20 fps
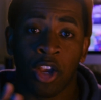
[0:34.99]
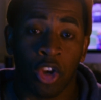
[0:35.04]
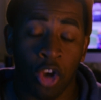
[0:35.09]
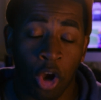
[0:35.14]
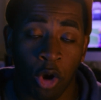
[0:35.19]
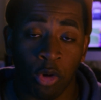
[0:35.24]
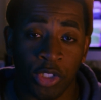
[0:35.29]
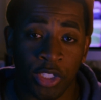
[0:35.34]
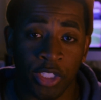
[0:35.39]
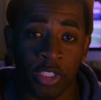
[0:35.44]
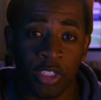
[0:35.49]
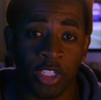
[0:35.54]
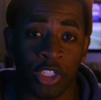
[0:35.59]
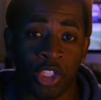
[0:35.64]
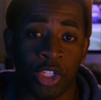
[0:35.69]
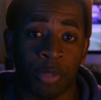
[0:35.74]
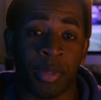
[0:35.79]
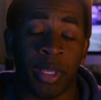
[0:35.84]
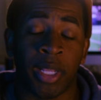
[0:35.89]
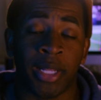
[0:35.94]
Coaches
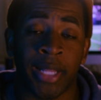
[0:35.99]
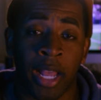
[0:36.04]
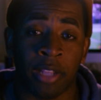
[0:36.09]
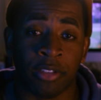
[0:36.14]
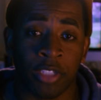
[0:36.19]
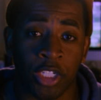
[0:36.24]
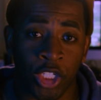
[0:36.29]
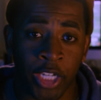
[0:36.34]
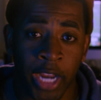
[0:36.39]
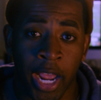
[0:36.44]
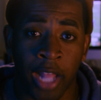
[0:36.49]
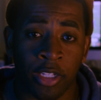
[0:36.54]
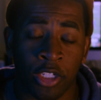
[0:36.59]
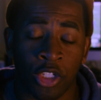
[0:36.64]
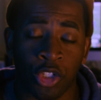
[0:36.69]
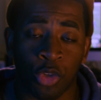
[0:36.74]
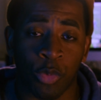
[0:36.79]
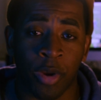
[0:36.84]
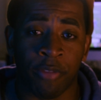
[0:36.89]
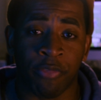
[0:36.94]
should be allowed to
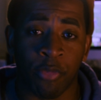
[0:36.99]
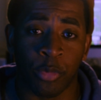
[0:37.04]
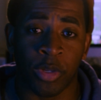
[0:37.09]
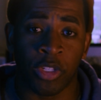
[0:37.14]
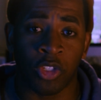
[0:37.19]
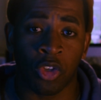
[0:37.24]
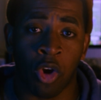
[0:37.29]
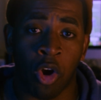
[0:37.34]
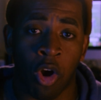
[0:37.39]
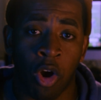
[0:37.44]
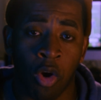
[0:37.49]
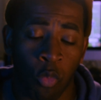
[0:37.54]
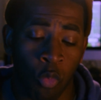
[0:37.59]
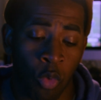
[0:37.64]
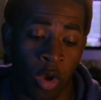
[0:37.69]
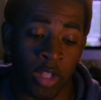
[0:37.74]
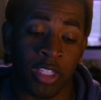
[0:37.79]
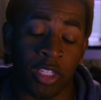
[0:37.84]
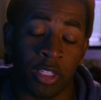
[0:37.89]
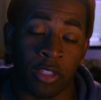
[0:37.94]
challenge the referee's call
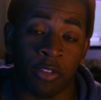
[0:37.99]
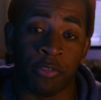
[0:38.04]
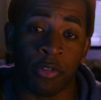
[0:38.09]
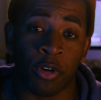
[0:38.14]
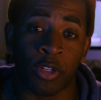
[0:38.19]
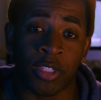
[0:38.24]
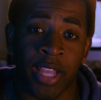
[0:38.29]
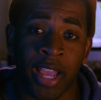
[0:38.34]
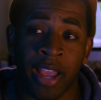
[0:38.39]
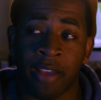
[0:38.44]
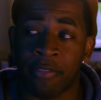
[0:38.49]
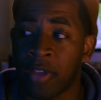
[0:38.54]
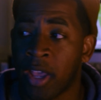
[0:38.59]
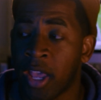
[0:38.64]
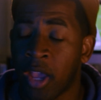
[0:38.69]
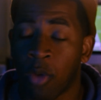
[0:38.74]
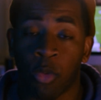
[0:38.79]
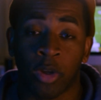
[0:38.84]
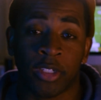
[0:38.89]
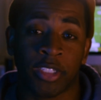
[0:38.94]
once in the first
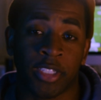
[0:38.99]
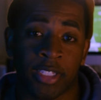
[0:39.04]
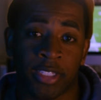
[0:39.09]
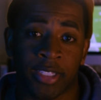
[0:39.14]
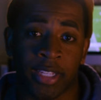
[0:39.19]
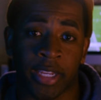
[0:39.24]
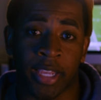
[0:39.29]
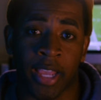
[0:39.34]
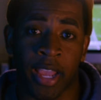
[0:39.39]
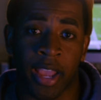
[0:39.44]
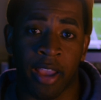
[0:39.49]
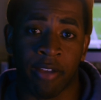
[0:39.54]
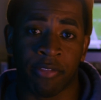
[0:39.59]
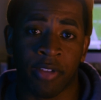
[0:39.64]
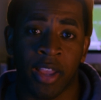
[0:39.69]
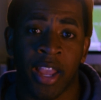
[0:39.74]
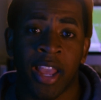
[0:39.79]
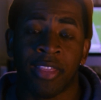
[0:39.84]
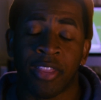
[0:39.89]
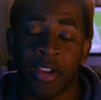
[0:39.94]
half, once in the second half.
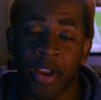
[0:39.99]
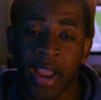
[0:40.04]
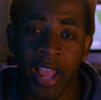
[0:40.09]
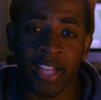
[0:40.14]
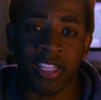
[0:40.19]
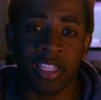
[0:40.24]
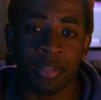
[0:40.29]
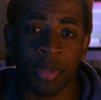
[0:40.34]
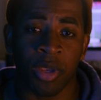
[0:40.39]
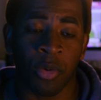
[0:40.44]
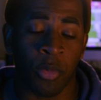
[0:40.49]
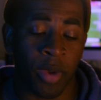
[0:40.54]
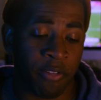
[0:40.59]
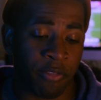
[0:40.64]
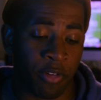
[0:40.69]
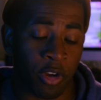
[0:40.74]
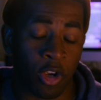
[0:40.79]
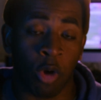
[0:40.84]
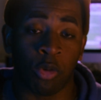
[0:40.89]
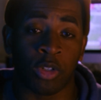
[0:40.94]
There has to be a way
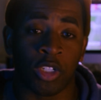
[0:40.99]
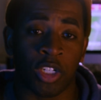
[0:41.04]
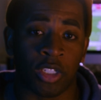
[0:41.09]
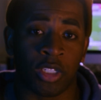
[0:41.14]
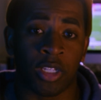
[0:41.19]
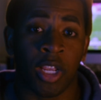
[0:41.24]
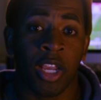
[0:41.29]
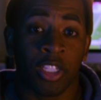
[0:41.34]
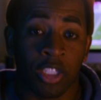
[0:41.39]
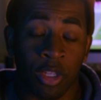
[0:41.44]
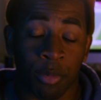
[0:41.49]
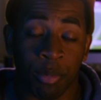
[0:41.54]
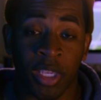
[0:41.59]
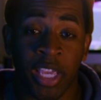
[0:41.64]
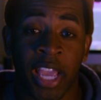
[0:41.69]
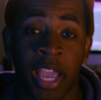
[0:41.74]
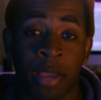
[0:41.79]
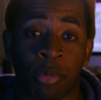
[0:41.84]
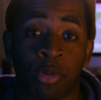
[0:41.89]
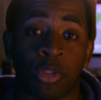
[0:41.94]
for coaches to
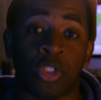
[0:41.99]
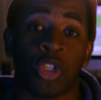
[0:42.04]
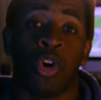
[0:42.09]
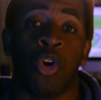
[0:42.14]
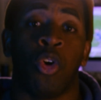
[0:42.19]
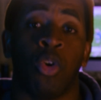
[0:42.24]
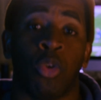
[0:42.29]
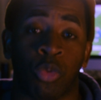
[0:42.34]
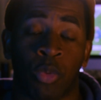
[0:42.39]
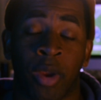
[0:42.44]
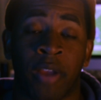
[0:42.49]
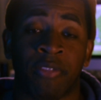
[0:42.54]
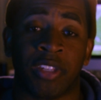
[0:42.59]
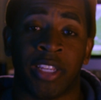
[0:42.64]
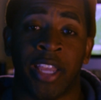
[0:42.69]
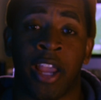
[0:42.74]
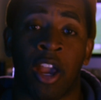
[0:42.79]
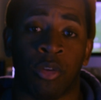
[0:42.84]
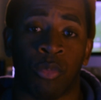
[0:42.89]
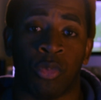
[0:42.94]
be able to hold refs
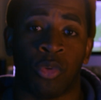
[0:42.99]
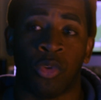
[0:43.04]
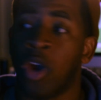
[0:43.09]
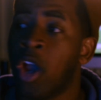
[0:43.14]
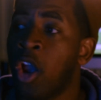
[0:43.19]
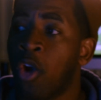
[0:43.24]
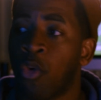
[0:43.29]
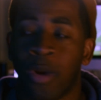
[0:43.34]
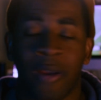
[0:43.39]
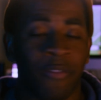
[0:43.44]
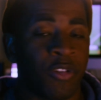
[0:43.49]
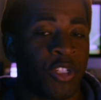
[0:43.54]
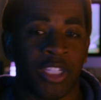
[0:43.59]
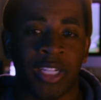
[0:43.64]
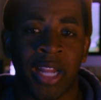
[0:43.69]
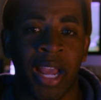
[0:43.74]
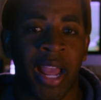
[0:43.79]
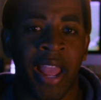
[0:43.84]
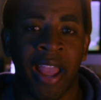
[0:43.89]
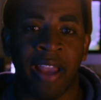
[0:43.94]
accountable. Refs
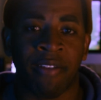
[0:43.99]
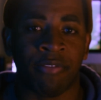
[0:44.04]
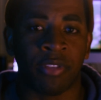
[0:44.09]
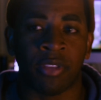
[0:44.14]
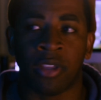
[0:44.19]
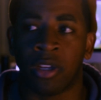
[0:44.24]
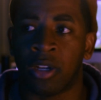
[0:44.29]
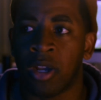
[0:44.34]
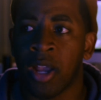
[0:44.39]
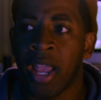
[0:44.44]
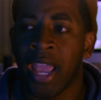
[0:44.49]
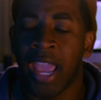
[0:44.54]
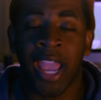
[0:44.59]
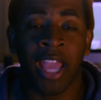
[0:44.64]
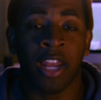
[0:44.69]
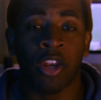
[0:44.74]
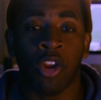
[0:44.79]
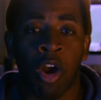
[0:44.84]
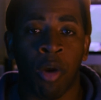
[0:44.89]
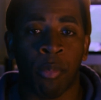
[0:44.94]
should not have the
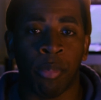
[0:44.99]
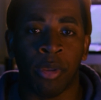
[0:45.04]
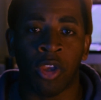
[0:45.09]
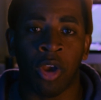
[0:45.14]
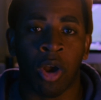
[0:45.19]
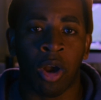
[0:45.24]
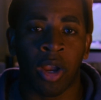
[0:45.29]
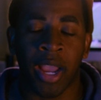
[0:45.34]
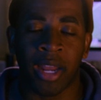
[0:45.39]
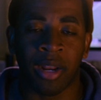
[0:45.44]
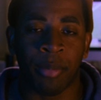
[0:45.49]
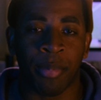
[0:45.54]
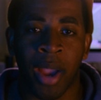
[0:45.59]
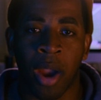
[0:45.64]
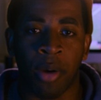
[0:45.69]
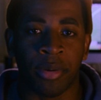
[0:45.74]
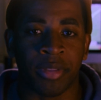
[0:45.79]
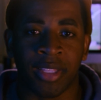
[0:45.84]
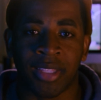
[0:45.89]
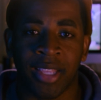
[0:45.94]
end-all be-all kind of
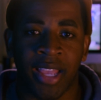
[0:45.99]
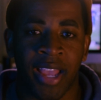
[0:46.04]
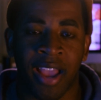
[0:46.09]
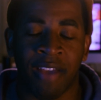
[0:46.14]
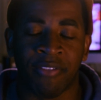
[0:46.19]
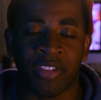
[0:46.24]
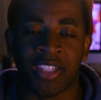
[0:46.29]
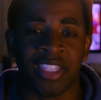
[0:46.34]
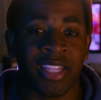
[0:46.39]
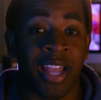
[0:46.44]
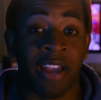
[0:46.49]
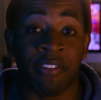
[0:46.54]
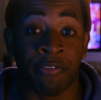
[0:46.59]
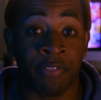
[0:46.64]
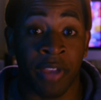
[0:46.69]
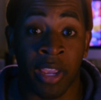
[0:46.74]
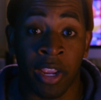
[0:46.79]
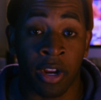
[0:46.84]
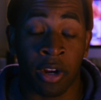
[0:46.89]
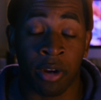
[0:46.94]
power that they have. It's not
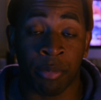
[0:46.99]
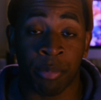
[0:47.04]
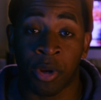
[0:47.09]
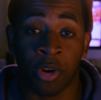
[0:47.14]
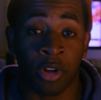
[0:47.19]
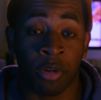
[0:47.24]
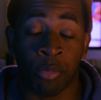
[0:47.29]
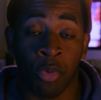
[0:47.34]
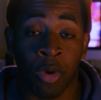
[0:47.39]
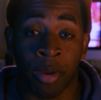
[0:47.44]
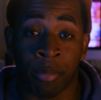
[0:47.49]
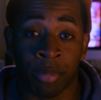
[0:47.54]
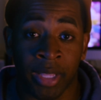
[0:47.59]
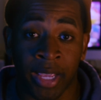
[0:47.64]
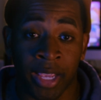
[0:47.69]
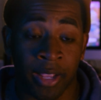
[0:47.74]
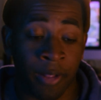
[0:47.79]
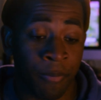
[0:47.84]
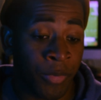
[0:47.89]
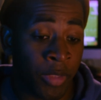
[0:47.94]
fair, period and point
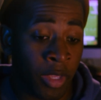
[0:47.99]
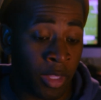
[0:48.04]
blank.